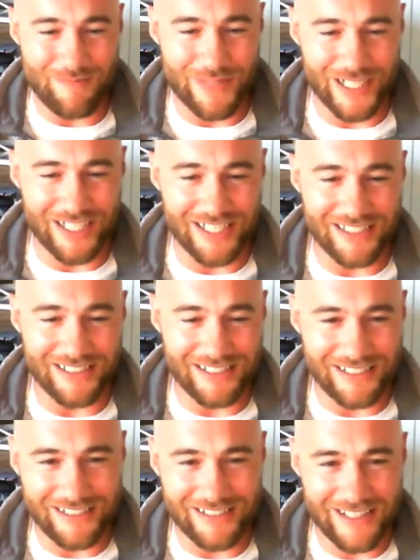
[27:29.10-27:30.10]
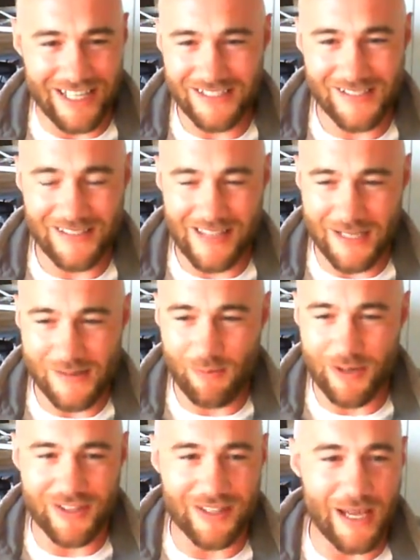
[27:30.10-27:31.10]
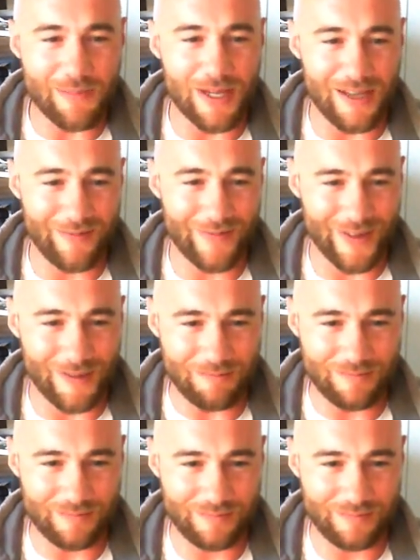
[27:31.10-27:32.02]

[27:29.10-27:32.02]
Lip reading: But that's where the name came from.